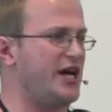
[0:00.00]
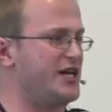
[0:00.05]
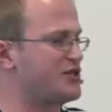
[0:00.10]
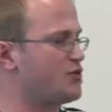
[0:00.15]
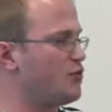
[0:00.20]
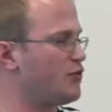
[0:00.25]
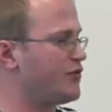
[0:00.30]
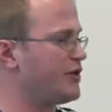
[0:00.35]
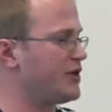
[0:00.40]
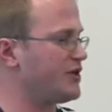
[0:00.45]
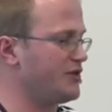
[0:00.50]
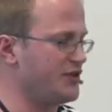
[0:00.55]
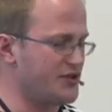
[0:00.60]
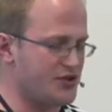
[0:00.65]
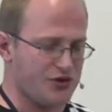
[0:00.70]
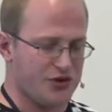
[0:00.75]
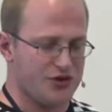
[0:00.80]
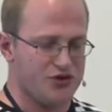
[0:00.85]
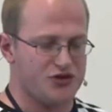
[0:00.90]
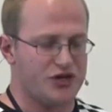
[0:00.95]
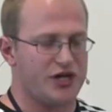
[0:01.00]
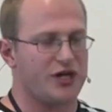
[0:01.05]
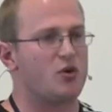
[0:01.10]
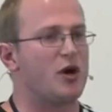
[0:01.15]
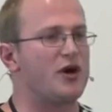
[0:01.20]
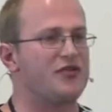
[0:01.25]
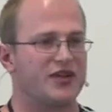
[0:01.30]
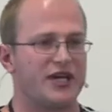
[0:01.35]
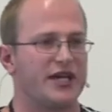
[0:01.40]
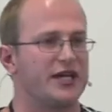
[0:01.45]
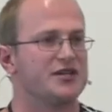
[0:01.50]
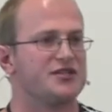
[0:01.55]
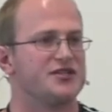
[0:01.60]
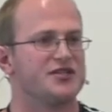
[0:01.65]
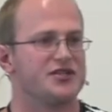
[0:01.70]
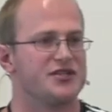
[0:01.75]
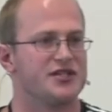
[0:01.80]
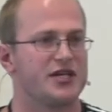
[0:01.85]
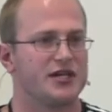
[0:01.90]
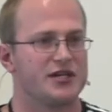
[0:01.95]
Haskell thing that's going to generate the getters
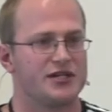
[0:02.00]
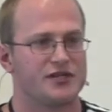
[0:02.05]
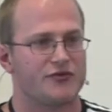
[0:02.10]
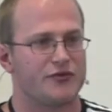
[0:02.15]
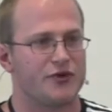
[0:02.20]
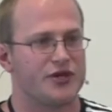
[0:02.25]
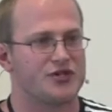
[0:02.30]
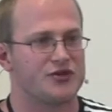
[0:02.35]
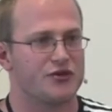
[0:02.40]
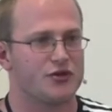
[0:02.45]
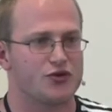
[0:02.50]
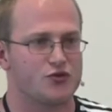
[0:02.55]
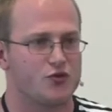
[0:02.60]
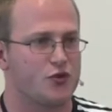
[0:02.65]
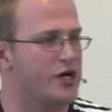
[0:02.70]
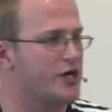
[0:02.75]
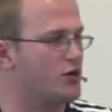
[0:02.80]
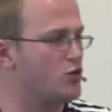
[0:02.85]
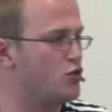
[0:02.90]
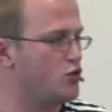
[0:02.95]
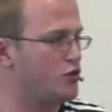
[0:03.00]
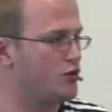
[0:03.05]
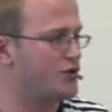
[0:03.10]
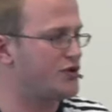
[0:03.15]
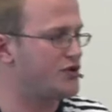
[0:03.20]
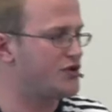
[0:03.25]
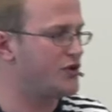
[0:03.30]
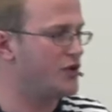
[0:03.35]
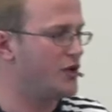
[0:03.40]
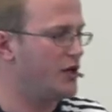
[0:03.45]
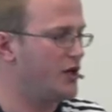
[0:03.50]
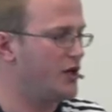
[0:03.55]
and setters for each of those records.